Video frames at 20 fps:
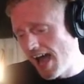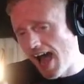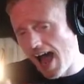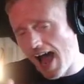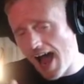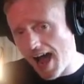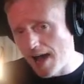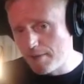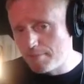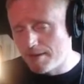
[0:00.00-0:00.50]

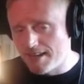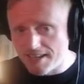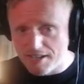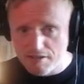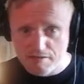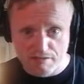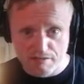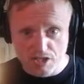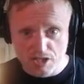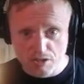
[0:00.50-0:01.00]
I'm
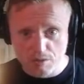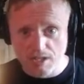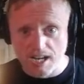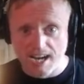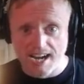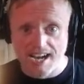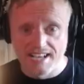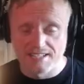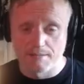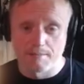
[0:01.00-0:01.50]
here for you
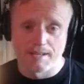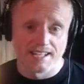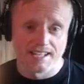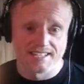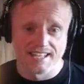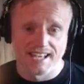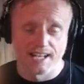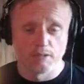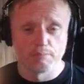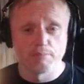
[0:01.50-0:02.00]
guys. I'm here
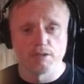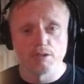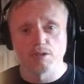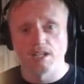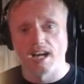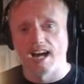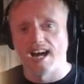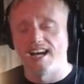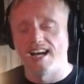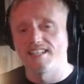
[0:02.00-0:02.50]
to help you
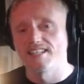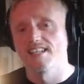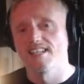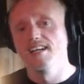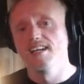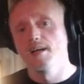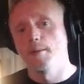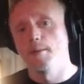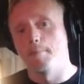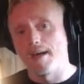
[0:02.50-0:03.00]
guys
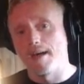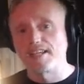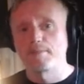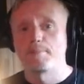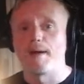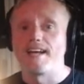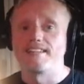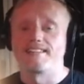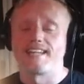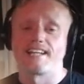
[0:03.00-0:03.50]
make
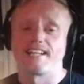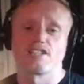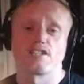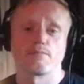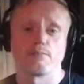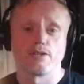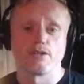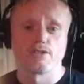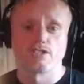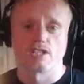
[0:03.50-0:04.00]
better dance
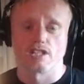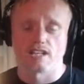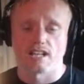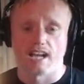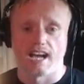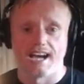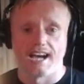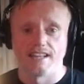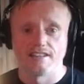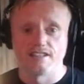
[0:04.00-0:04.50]
music
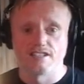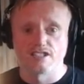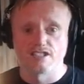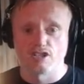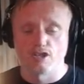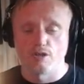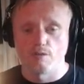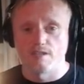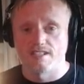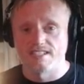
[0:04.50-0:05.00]
and
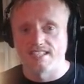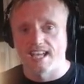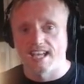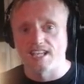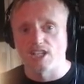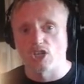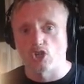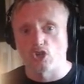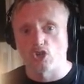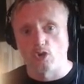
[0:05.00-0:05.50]
to
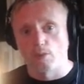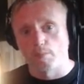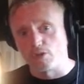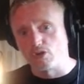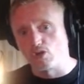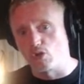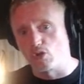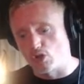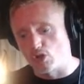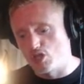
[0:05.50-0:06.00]
take your
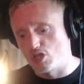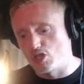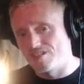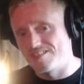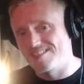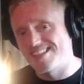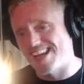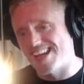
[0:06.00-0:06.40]
productions